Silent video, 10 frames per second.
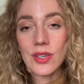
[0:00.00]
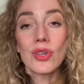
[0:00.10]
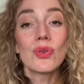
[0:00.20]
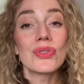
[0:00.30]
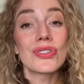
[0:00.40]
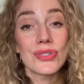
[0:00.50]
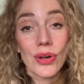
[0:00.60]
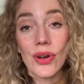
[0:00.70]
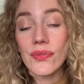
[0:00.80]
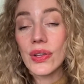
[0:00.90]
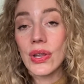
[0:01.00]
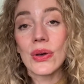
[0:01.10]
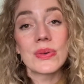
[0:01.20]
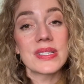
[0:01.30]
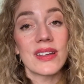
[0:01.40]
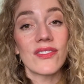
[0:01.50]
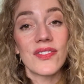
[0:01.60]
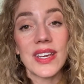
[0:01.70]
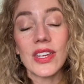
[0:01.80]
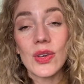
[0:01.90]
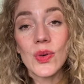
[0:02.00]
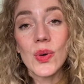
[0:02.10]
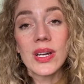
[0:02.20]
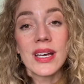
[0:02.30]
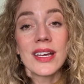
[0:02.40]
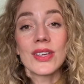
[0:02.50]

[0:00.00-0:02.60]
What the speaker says: You deserve clothes that fit you.